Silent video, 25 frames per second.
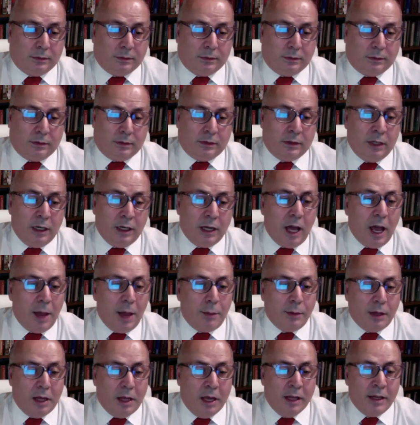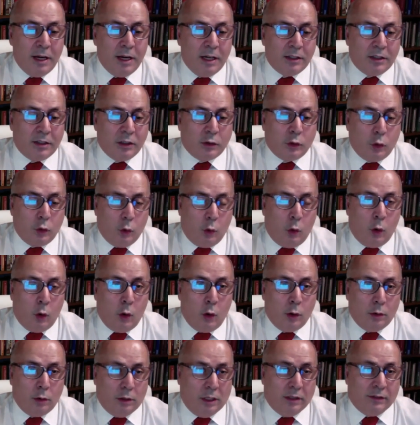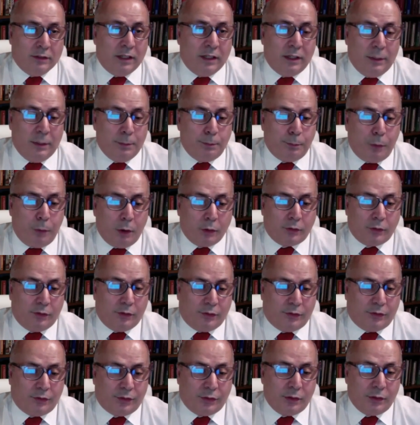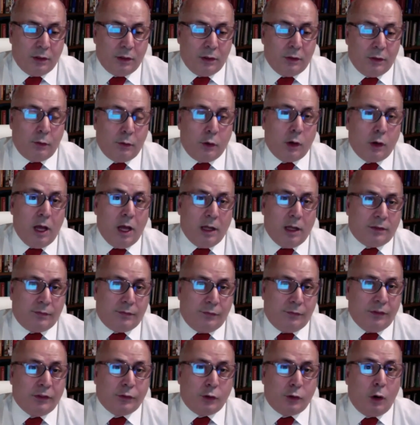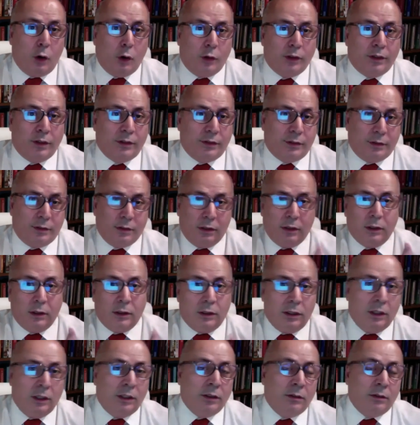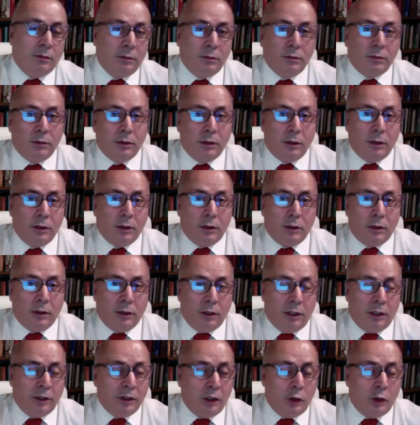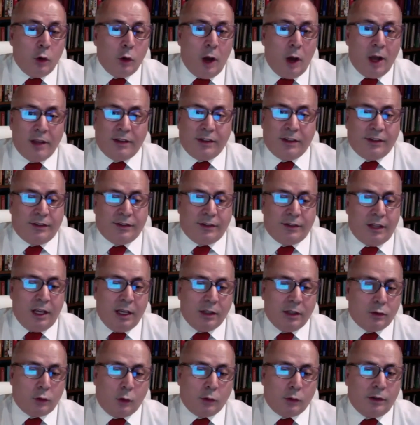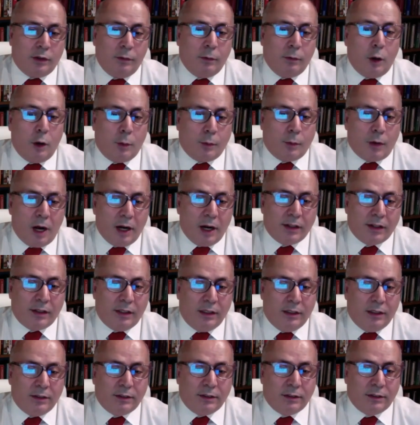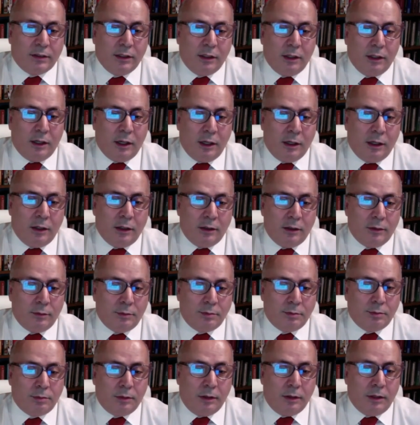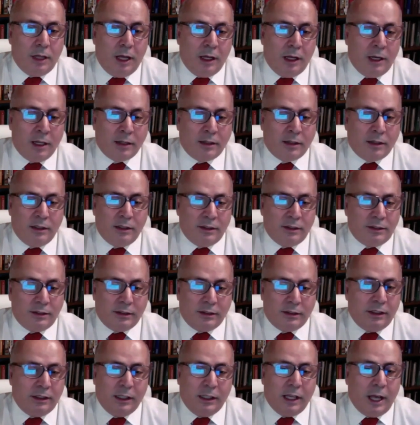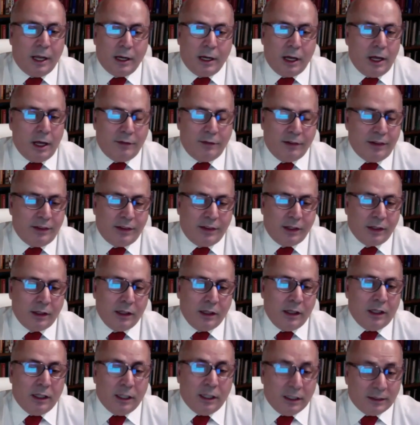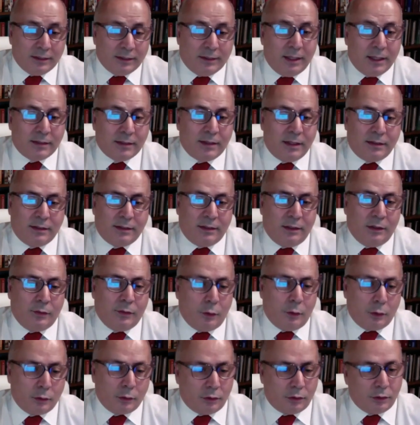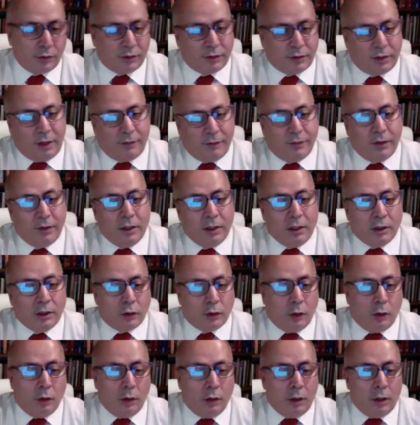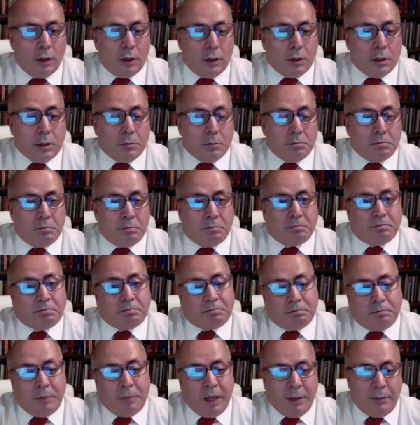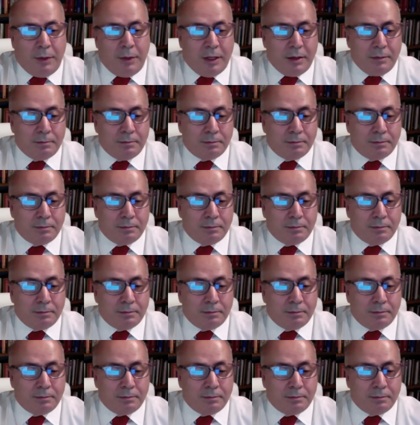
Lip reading: reliable energy to all is an importance for health. We saw it in the United States or developed countries. Electricity and everything is necessary for this stuff. So maybe